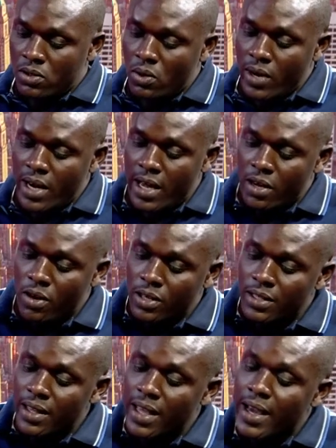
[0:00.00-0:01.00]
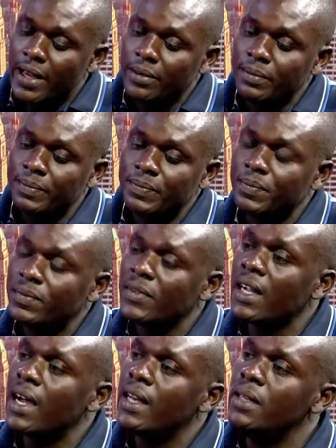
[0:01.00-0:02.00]
So when I got there,
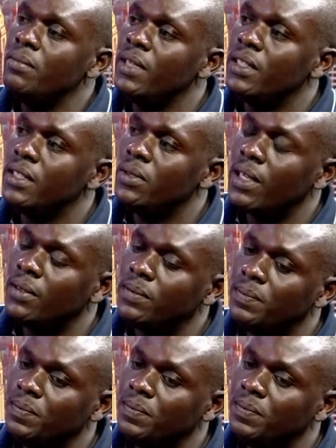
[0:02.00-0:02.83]
nikadmitiwa.